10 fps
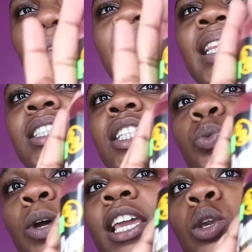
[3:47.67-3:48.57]
This is
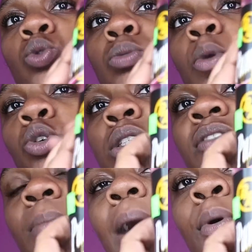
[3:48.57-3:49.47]
what I use mostly for
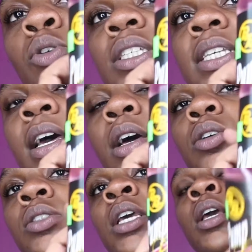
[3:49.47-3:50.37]
my
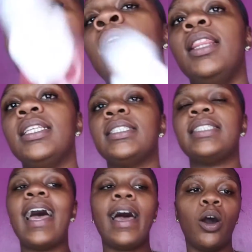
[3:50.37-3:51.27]
ponytails. This is
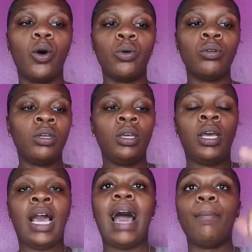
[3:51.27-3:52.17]
how
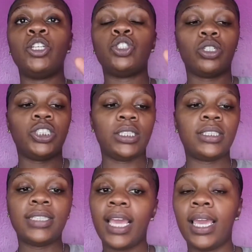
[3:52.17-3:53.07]
I make sure the shit
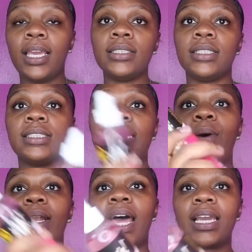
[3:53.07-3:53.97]
stays. This is how
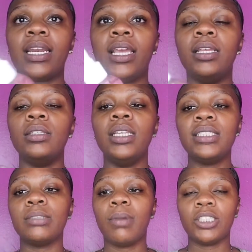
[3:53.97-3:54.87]
I lock it in. This
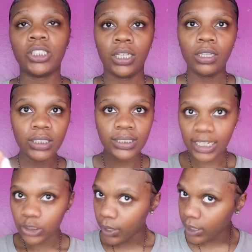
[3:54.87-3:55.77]
is my shit. This is
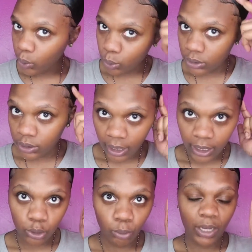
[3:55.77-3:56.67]
actually what I used today to
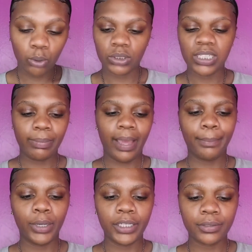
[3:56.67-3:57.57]
do my little slick back
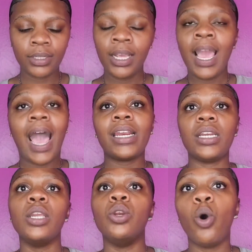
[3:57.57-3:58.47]
bun. I didn't
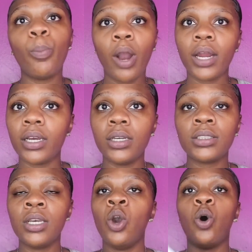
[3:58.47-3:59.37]
need no product.
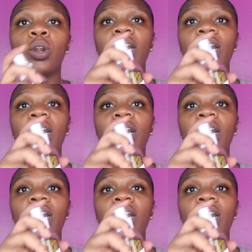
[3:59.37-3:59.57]
All I